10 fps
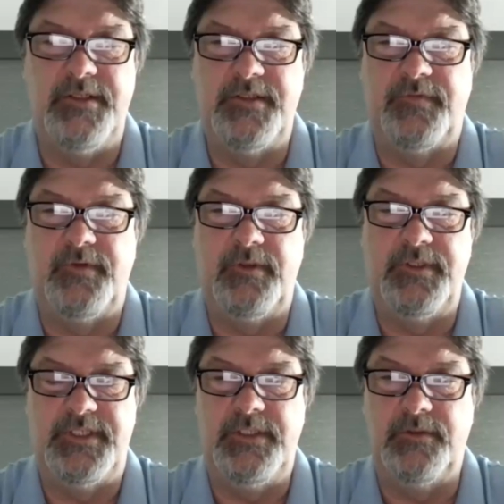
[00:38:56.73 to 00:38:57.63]
is for
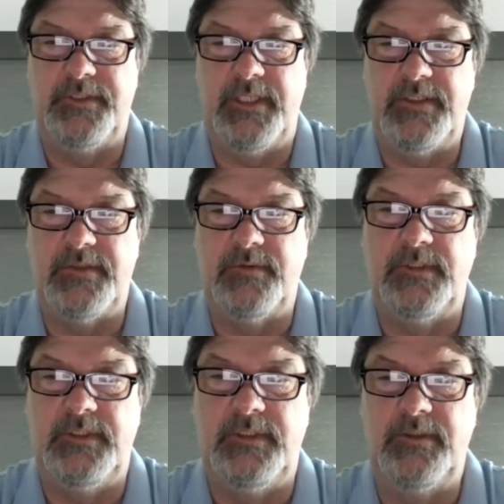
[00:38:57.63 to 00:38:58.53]
steel tanks
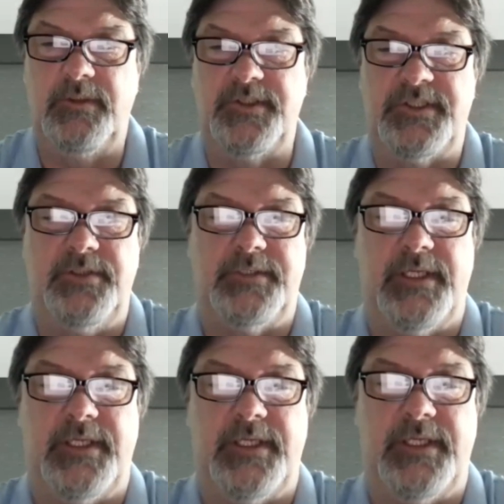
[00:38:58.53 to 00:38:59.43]
only, or steel tanks